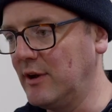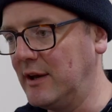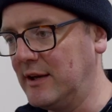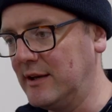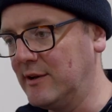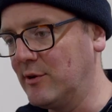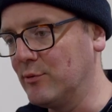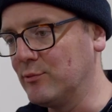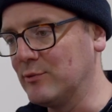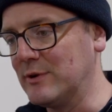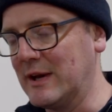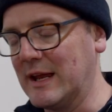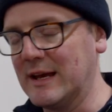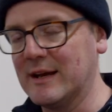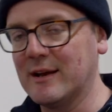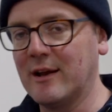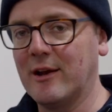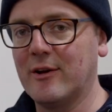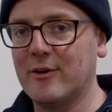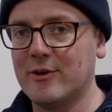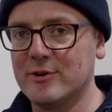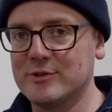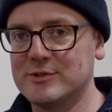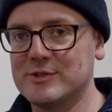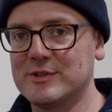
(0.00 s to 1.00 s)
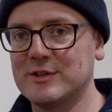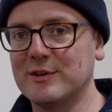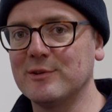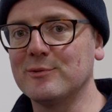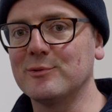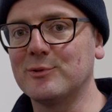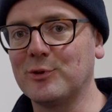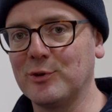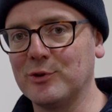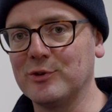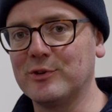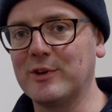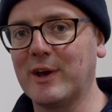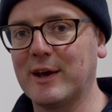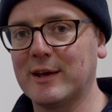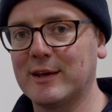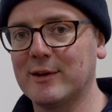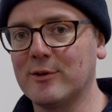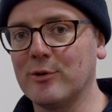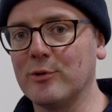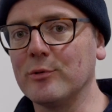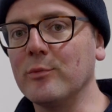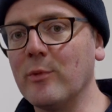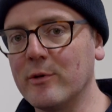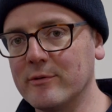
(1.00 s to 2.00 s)
you don't need a large C O two tank at
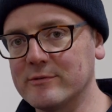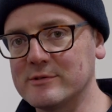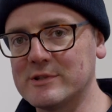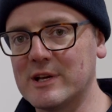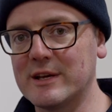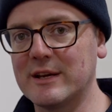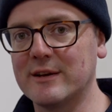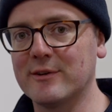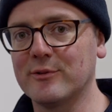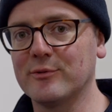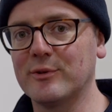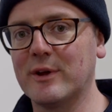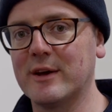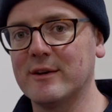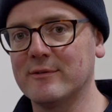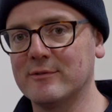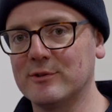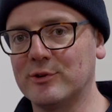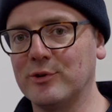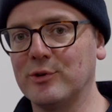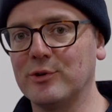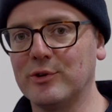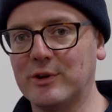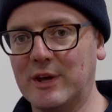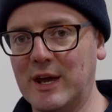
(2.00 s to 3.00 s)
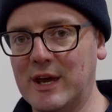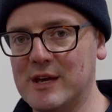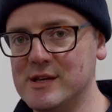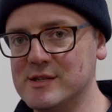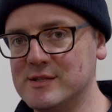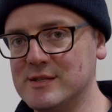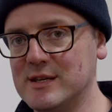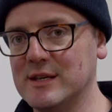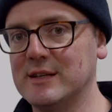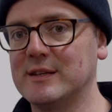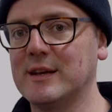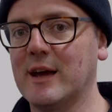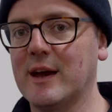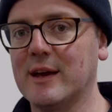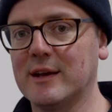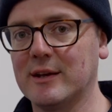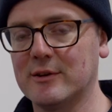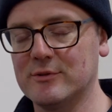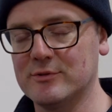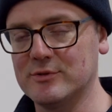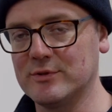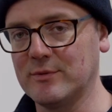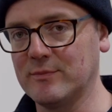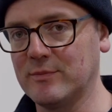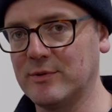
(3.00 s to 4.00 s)
home. Obviously you're going to have a two kilogram tank or
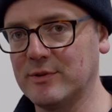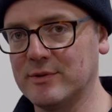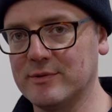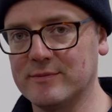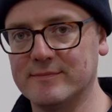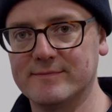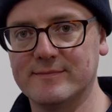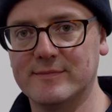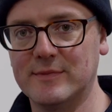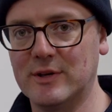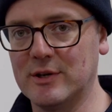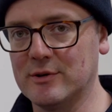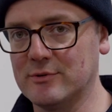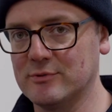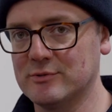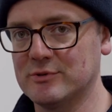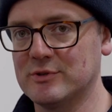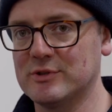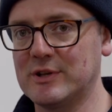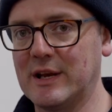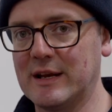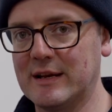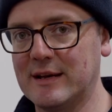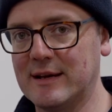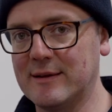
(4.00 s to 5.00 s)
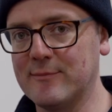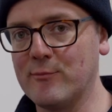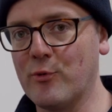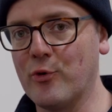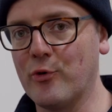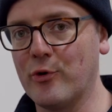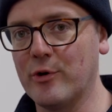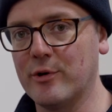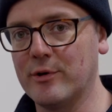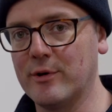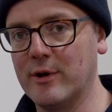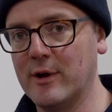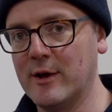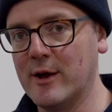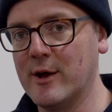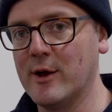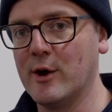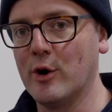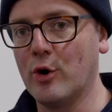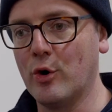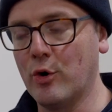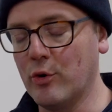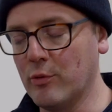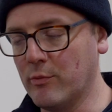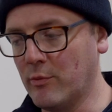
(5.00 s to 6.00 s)
something, you know, slightly more
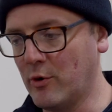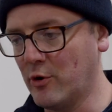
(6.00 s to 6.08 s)
home